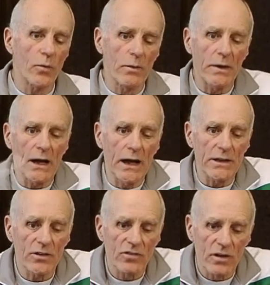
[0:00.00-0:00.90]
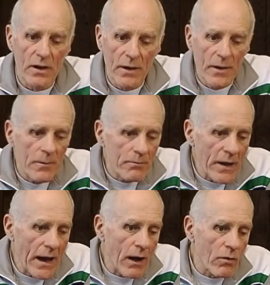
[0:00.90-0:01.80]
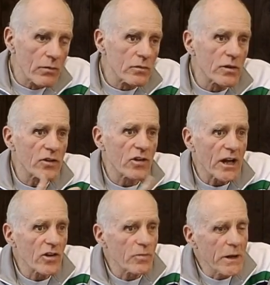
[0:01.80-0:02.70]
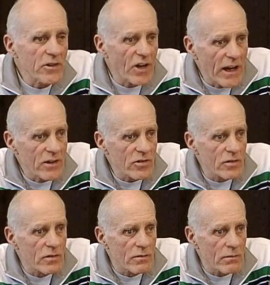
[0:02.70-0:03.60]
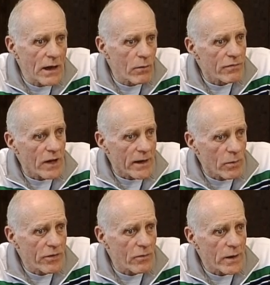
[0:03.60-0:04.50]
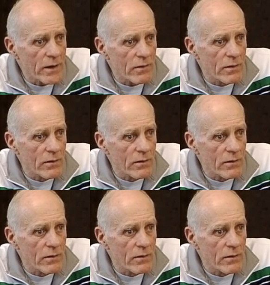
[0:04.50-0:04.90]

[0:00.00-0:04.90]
behind us. Now, does the airspeed change? Now we're flying with the wind.